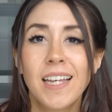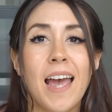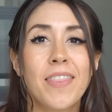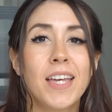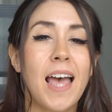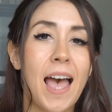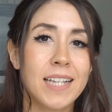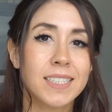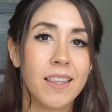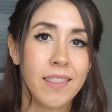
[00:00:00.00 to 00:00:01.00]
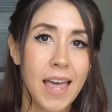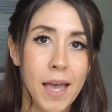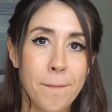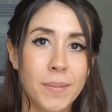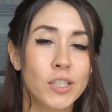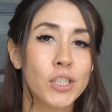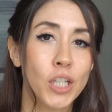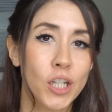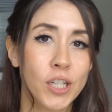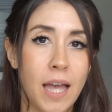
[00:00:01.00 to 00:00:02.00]
and then ask them to
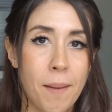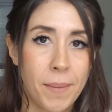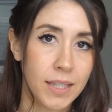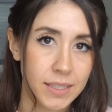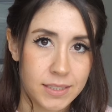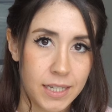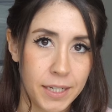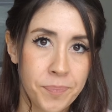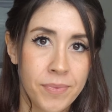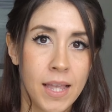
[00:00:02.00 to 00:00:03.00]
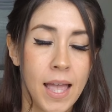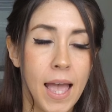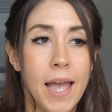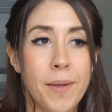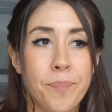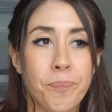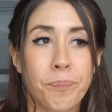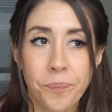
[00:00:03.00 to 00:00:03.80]
look at my listing. And